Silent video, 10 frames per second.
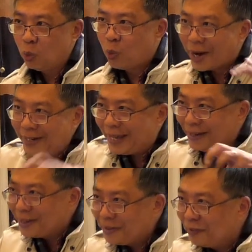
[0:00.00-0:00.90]
one
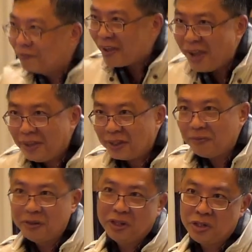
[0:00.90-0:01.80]
another faith
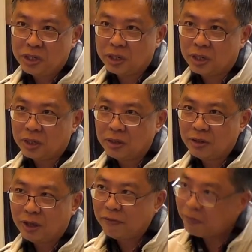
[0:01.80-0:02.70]
and religion.
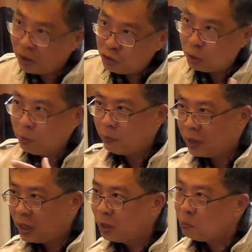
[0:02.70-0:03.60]
Fellowship with
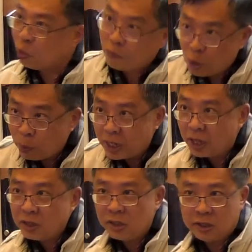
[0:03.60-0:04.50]
one another, provoke one
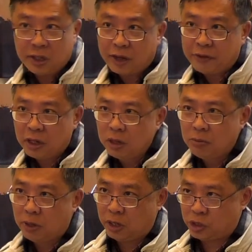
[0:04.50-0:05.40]
another into love and
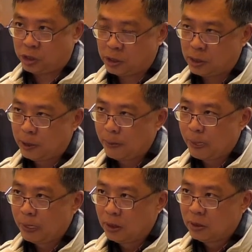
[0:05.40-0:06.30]
good works.
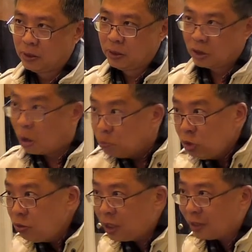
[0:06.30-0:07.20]

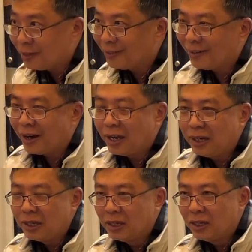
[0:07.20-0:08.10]
Communion,
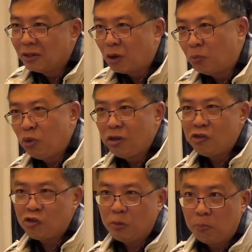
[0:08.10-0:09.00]
right? Communion
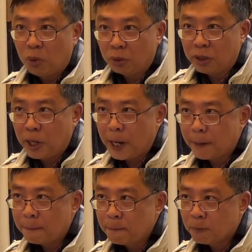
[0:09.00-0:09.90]
is so important.
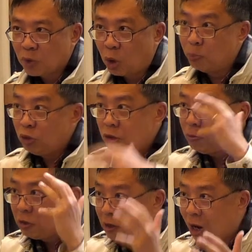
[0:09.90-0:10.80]

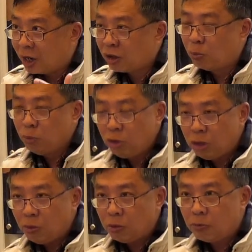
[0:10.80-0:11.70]
Communion with God,
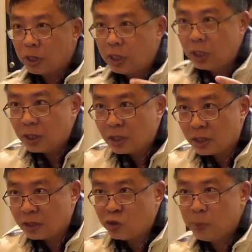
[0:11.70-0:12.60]
communion with one
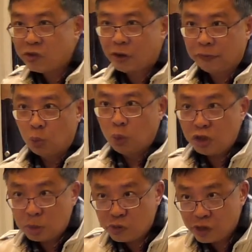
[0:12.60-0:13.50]
another. It speaks of the
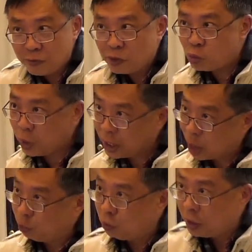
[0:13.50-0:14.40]
worship service. We
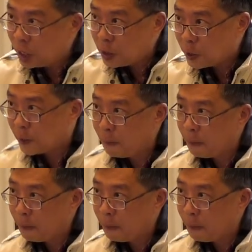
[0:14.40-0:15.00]
come together